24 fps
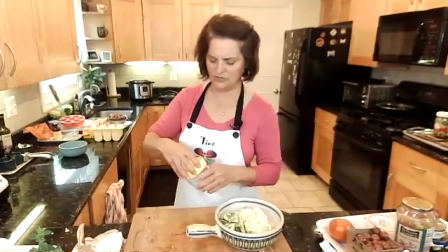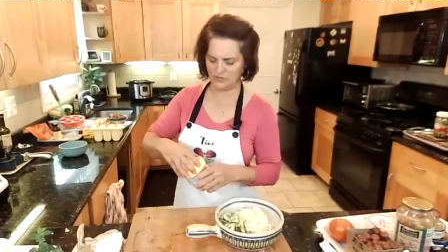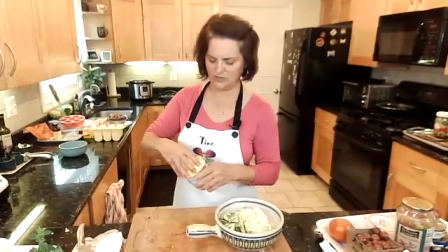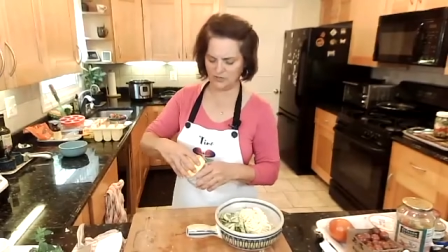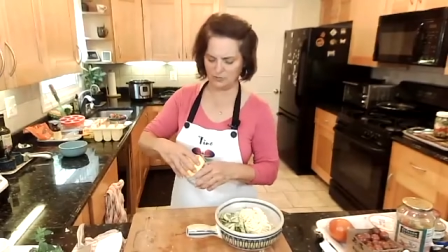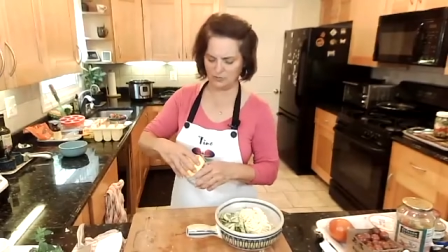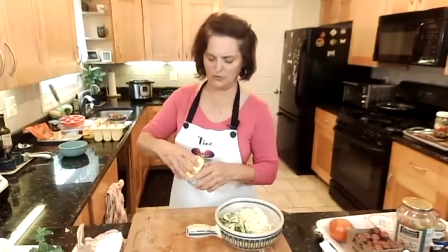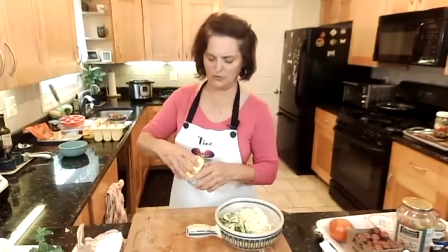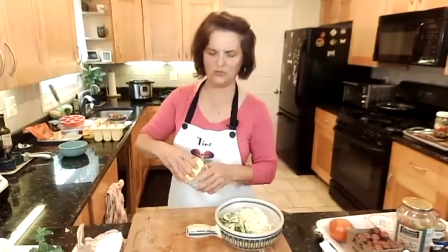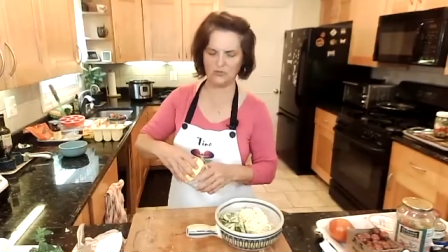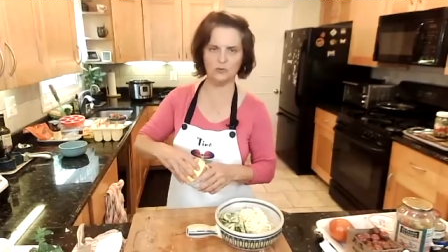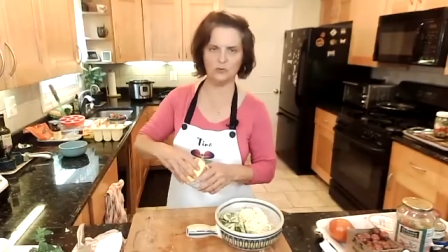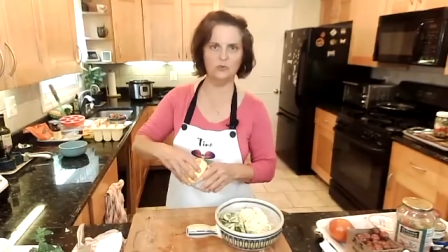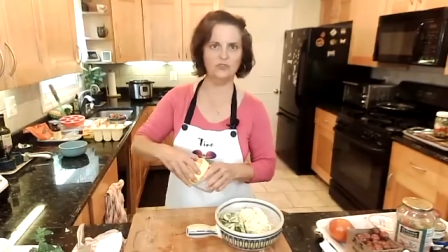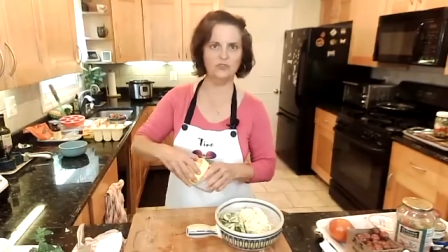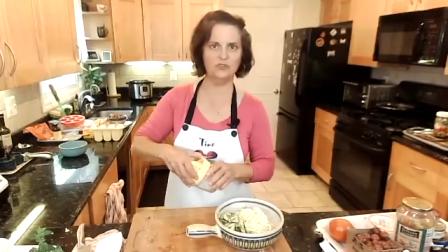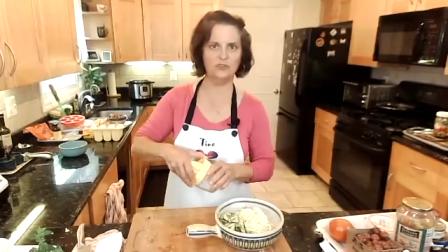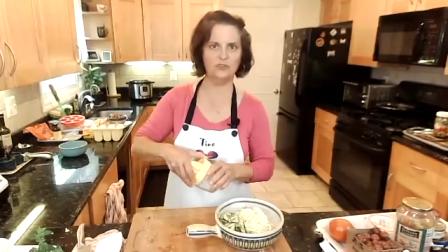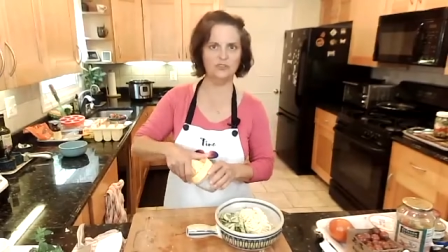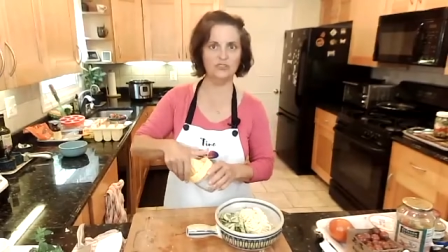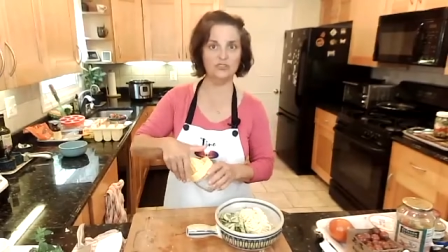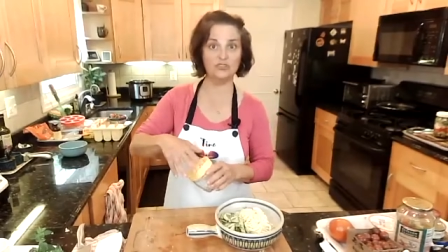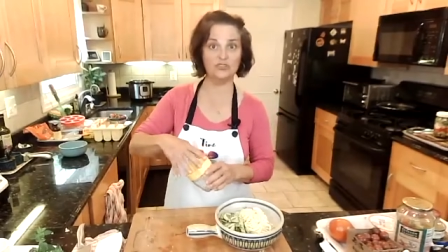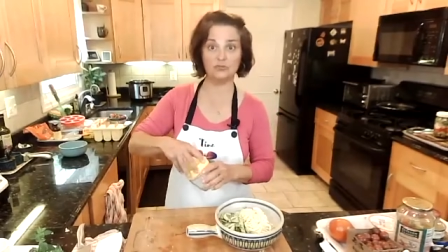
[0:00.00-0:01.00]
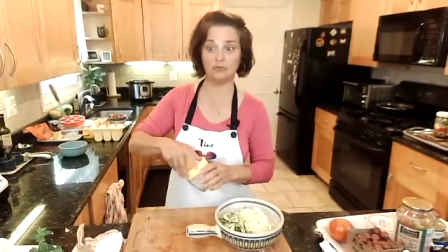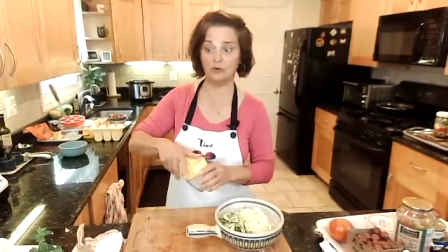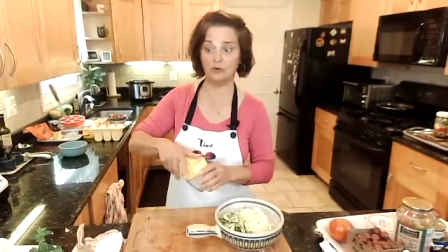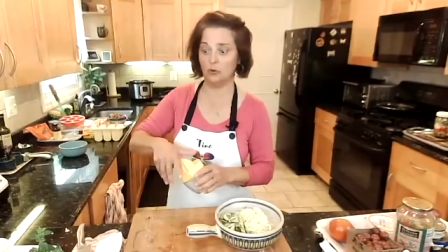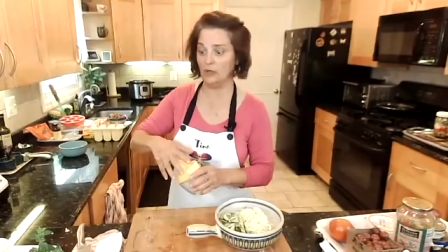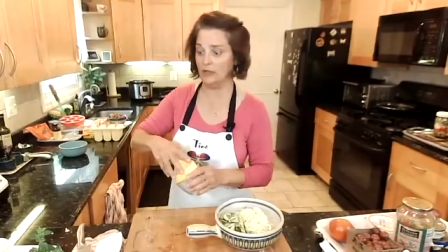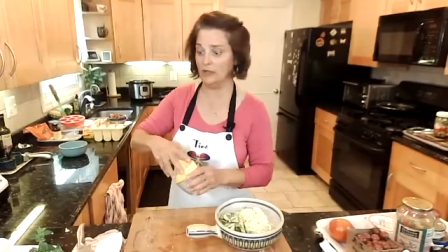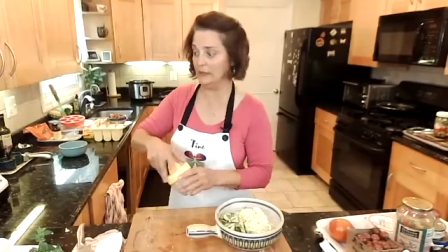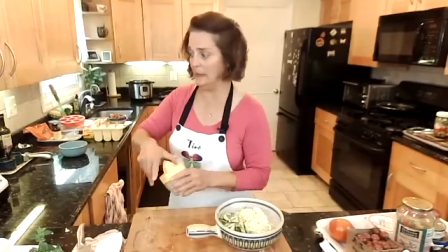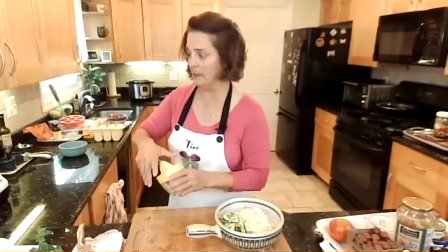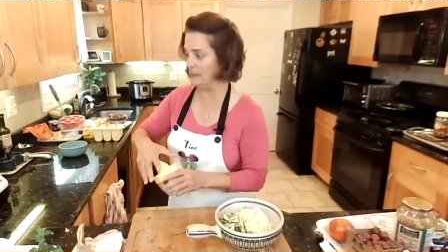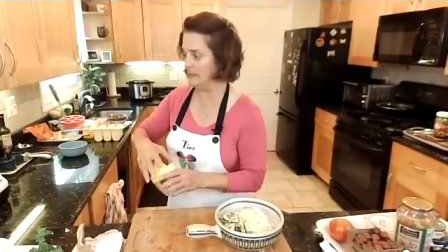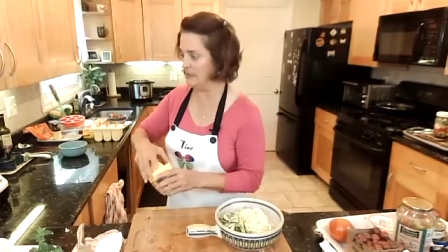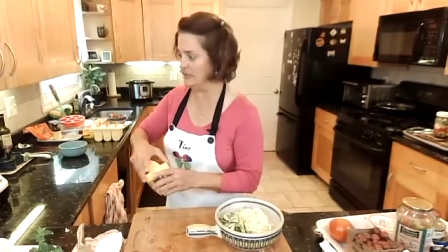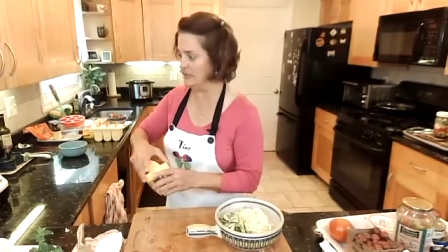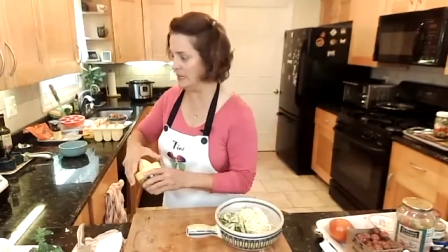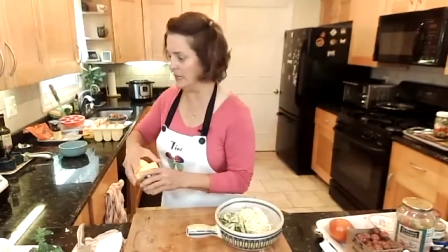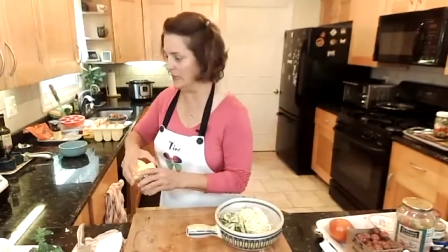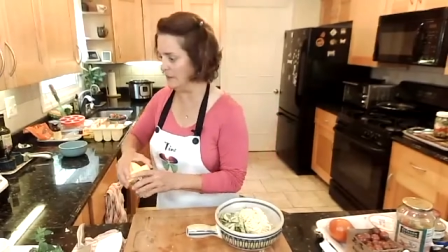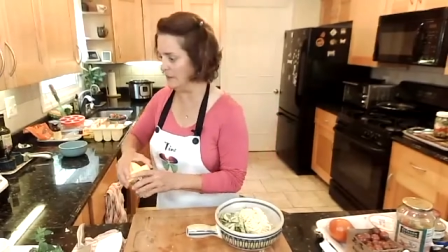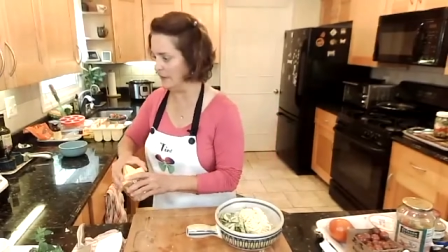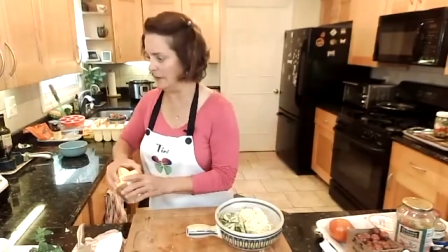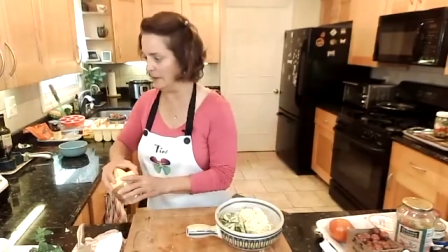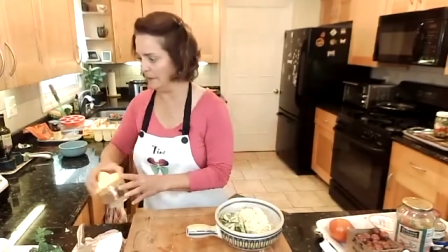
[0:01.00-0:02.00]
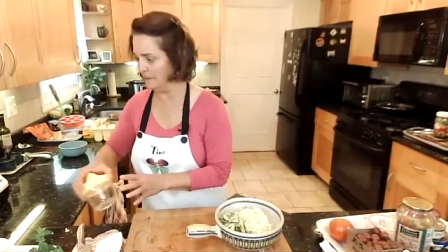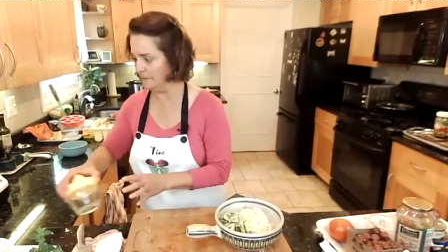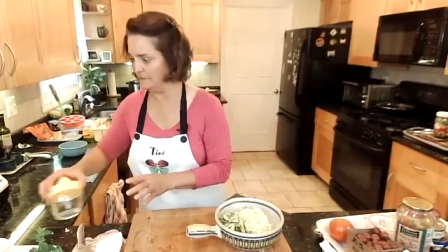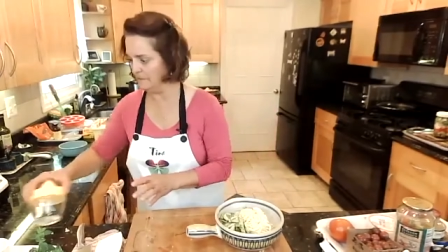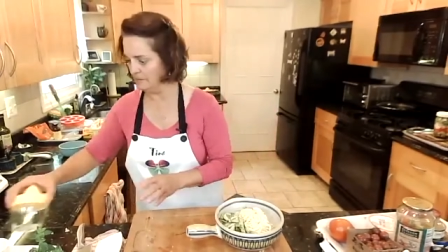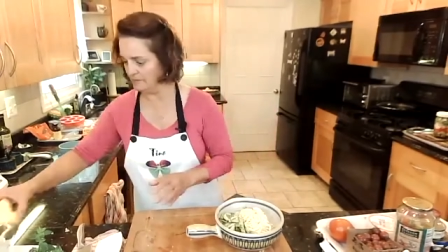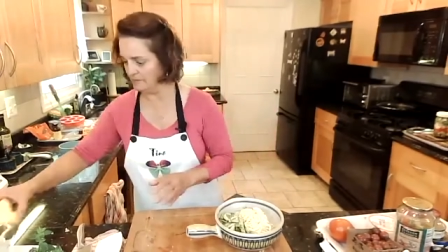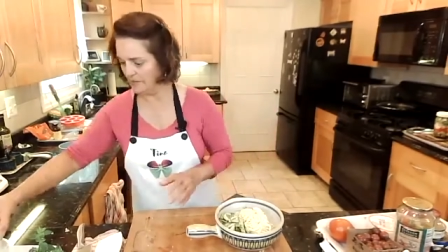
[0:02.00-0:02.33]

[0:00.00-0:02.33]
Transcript: disposal when you can just throw a lemon down there?